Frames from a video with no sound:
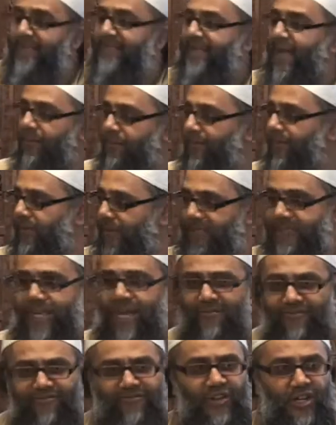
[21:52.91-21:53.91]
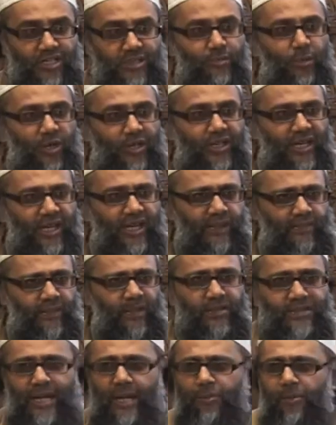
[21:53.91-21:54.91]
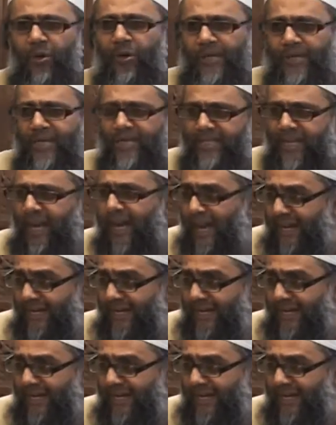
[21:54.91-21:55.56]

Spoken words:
Is that first point clear? Because that point is an